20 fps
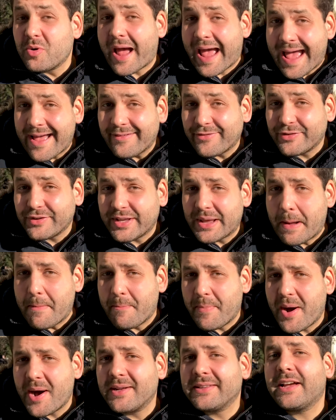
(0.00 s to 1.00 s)
have them
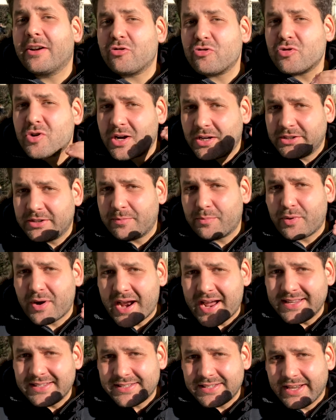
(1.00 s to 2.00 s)
but they're rather
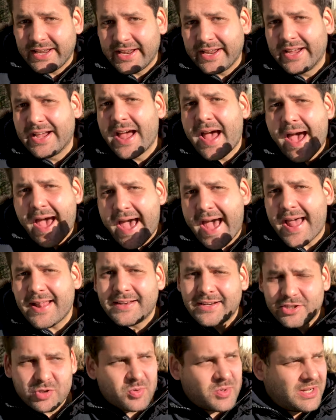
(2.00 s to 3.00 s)
pricey and
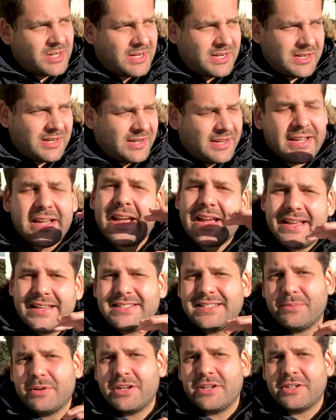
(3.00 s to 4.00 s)
as well
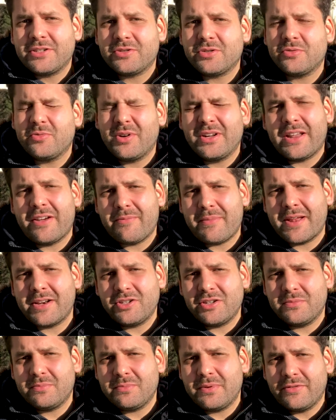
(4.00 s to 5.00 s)
similar to what I
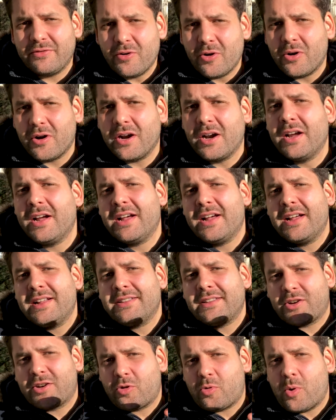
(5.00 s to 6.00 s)
mentioned before,
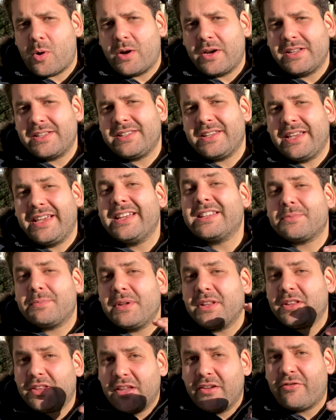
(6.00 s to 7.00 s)
the quality is a
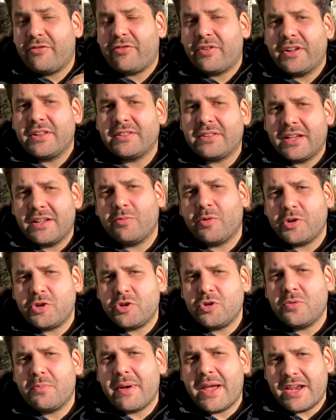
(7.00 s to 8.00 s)
bit different than what
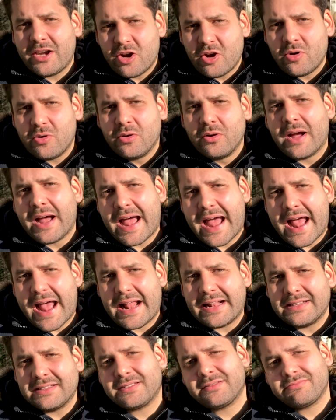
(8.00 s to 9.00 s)
you may know,
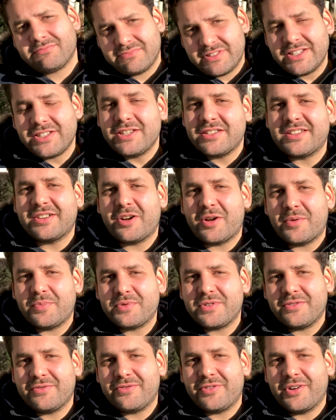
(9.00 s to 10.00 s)
and this is an
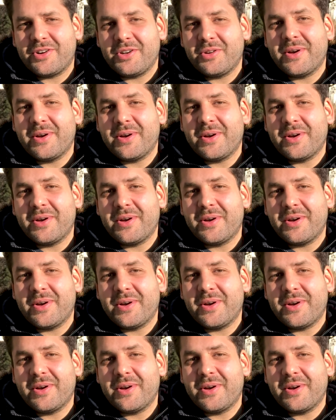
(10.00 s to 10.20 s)
option for you.